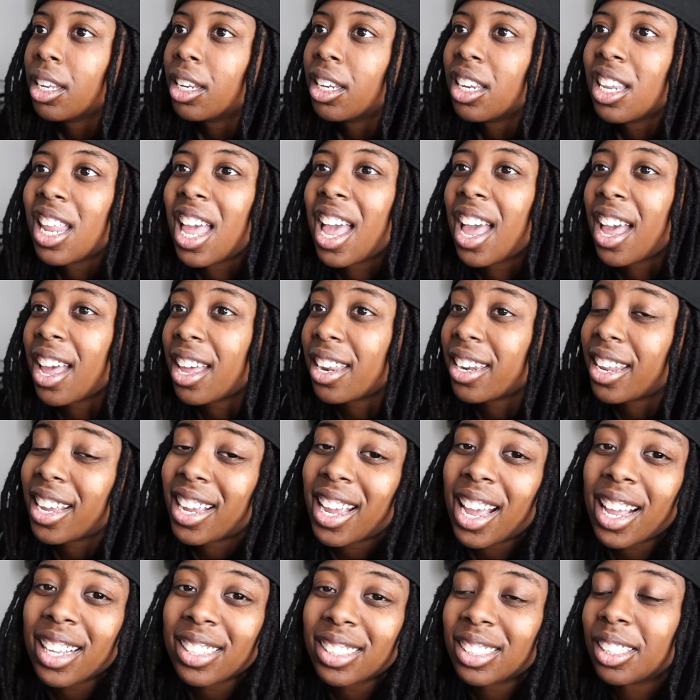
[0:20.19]
Now they
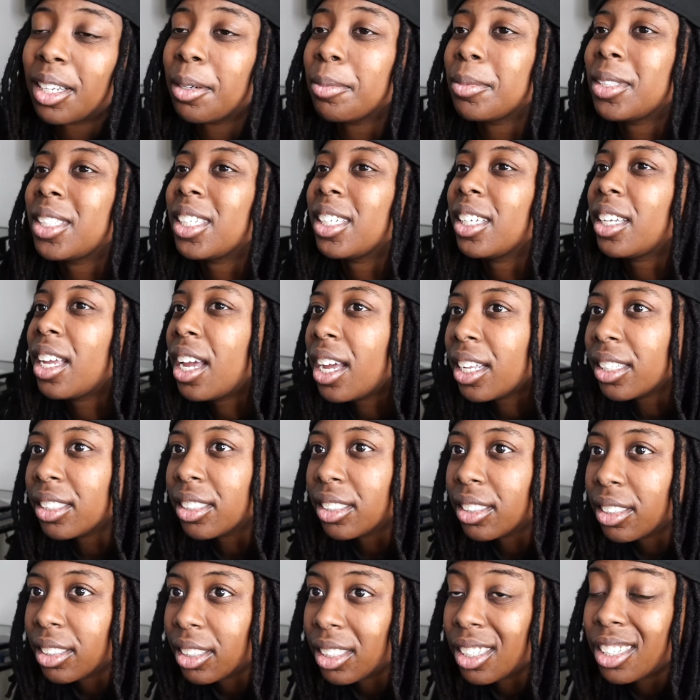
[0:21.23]
got something
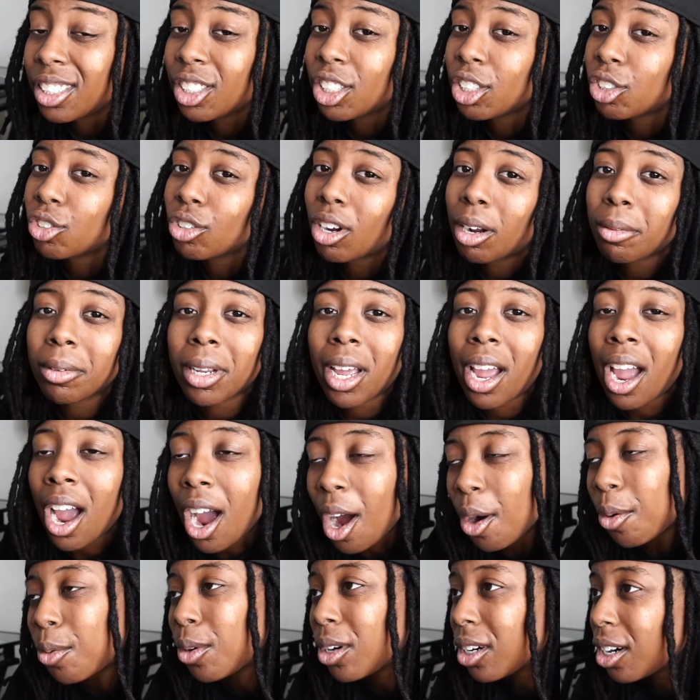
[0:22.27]
together. And it just dropped an
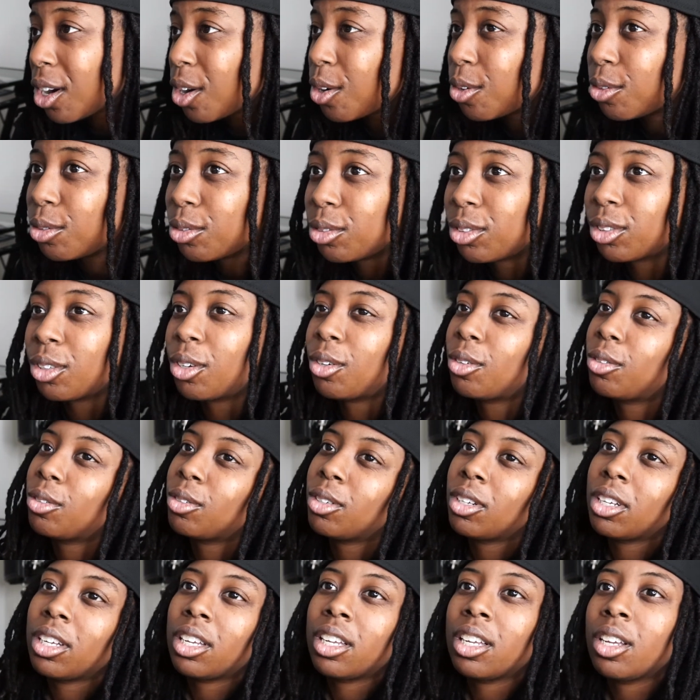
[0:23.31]
hour ago.
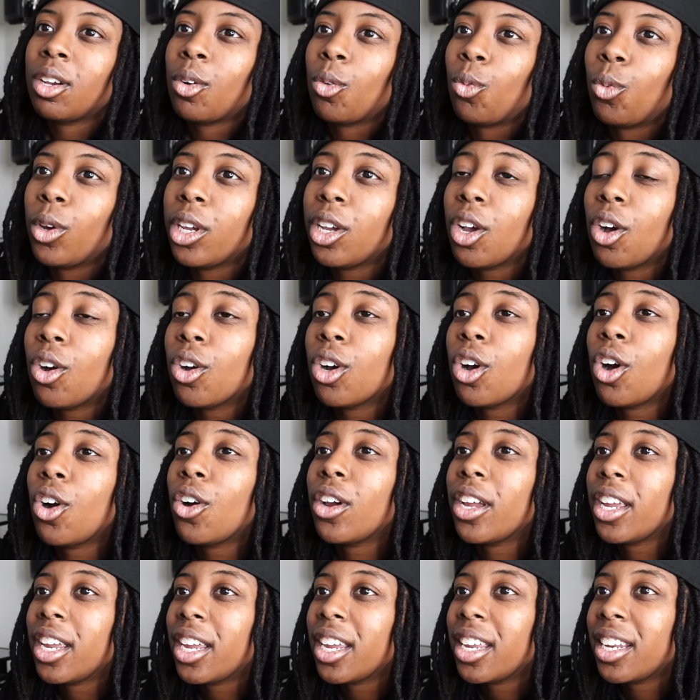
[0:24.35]
So we're going to go
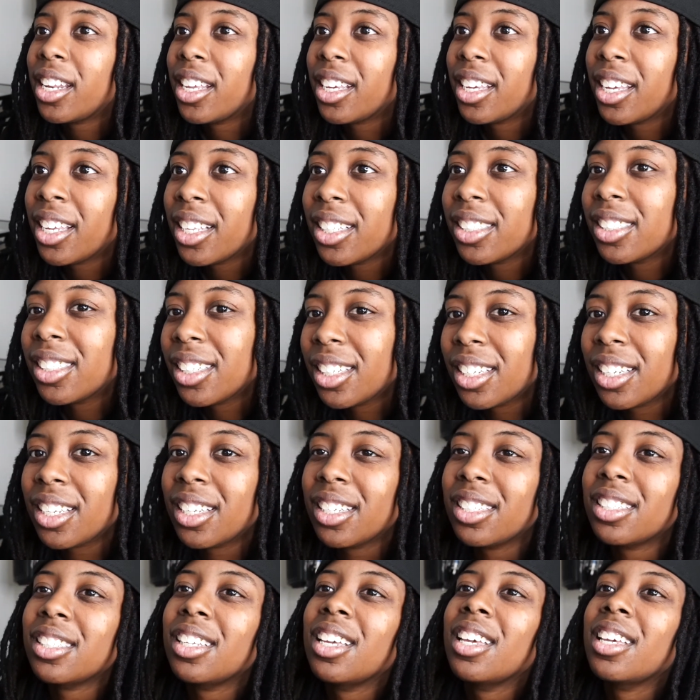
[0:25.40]
ahead and get into
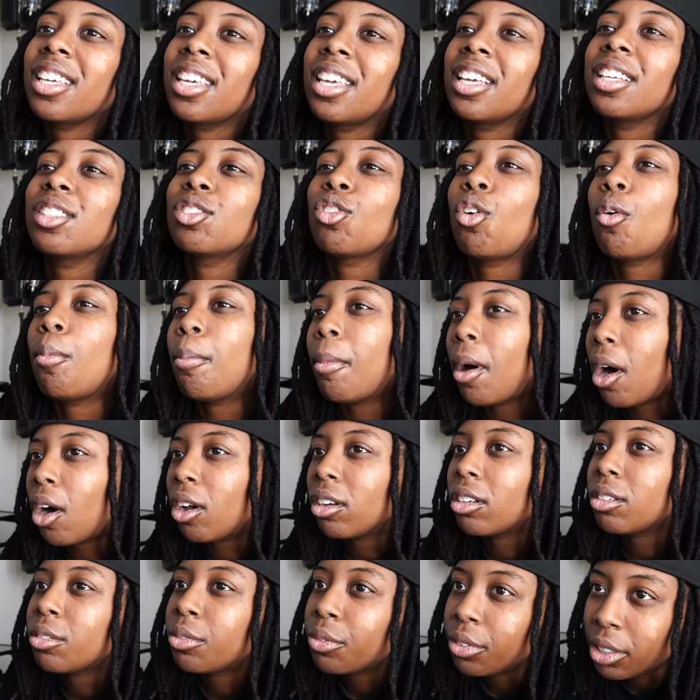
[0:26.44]
this Kenzo
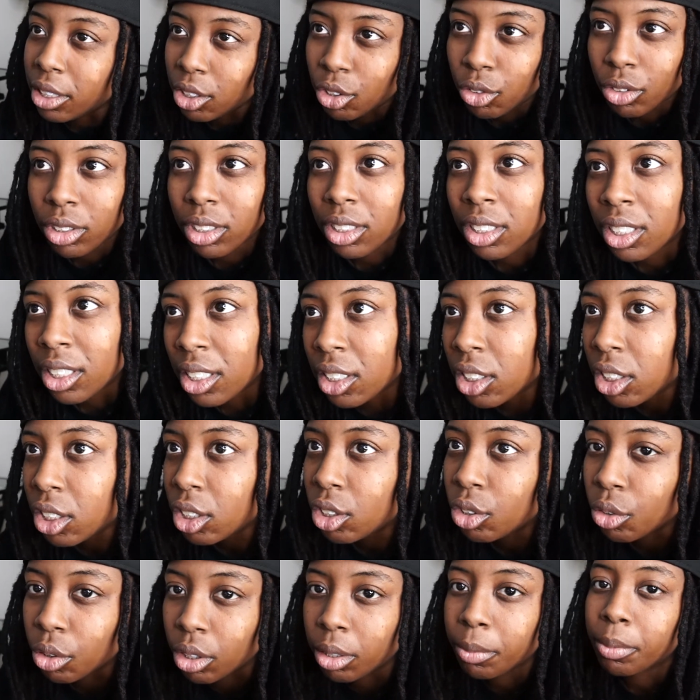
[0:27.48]
Balla featuring TG
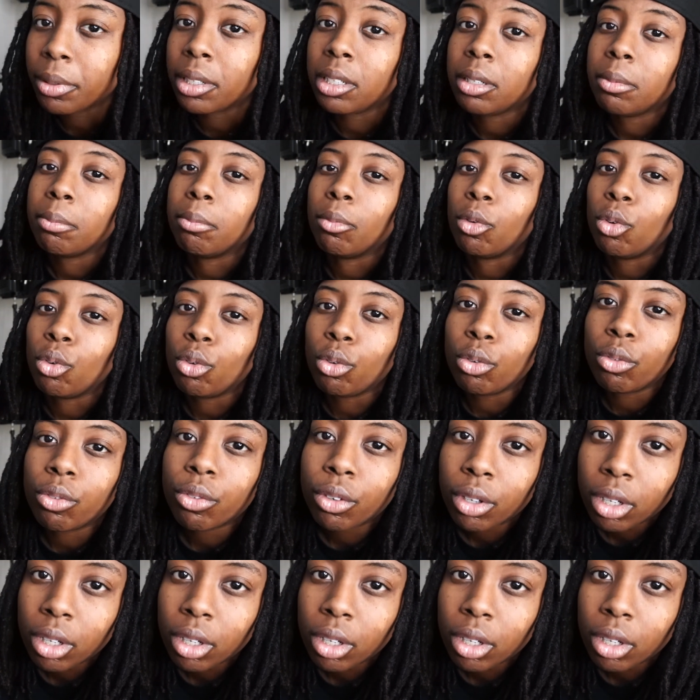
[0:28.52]
Crippy Move.